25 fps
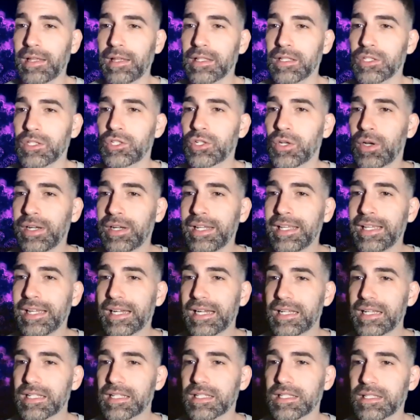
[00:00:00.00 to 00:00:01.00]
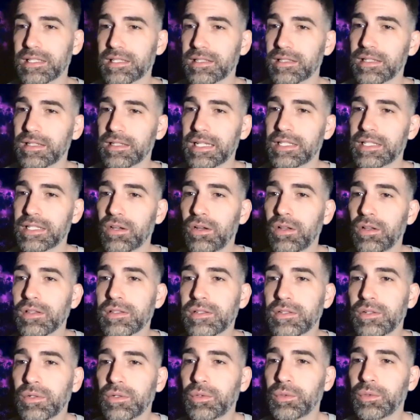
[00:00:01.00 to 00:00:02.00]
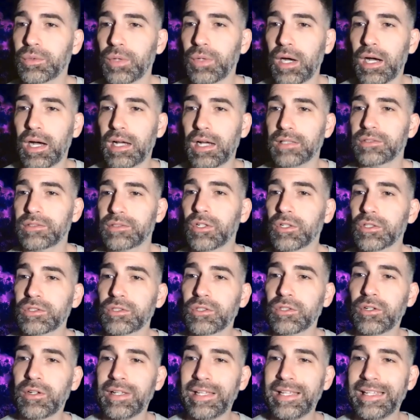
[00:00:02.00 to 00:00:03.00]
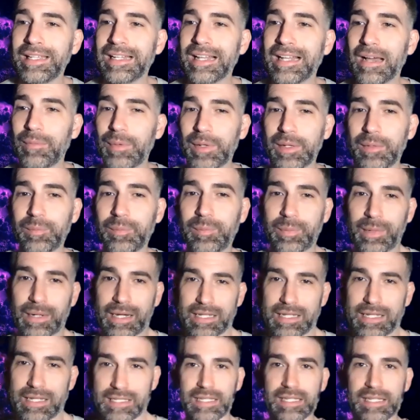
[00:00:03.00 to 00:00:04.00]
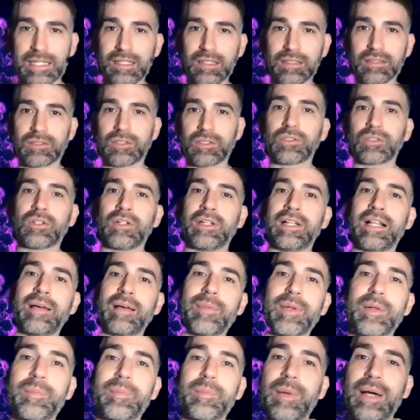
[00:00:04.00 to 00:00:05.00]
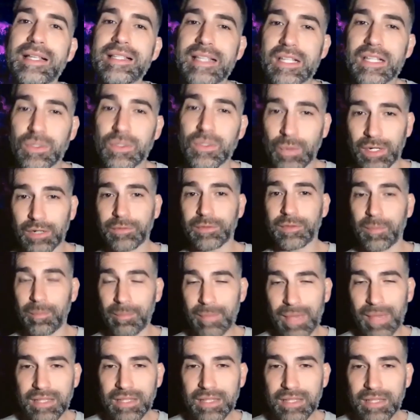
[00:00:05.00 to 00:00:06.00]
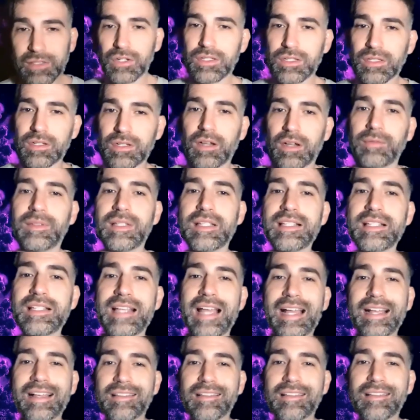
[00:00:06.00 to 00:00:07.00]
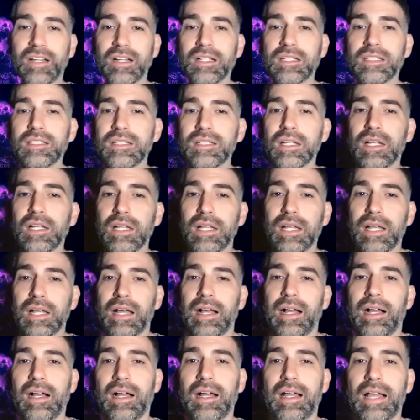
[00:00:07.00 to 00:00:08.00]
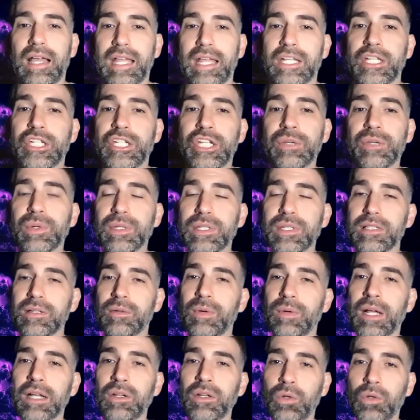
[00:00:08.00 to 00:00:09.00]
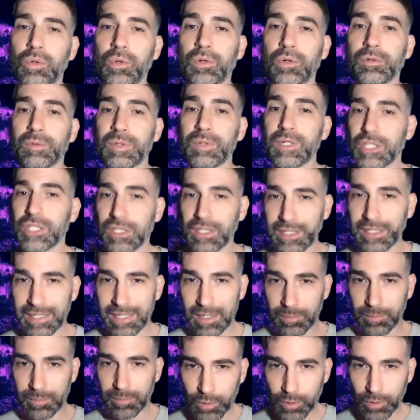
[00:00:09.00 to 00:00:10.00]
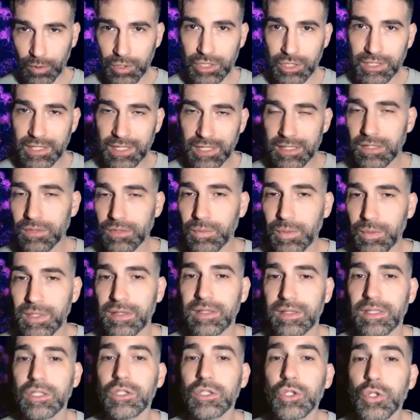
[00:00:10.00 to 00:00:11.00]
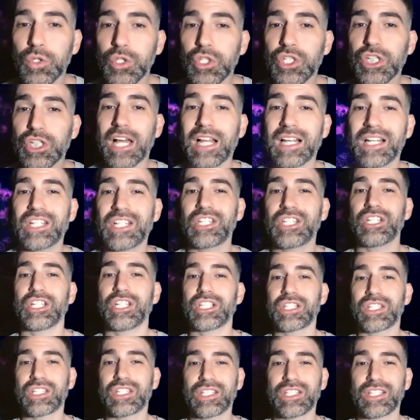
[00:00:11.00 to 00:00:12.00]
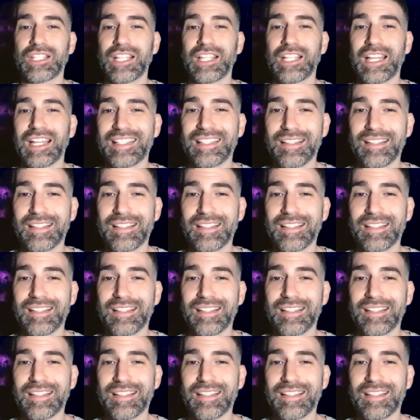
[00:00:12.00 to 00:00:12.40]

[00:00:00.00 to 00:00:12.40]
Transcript: Joining us is also Dr. Hilla Ben Pazi. Dr. Hilla Ben Pazi is one of the mentors of this hackathon. And she was the one who originally approached us with the two challenges that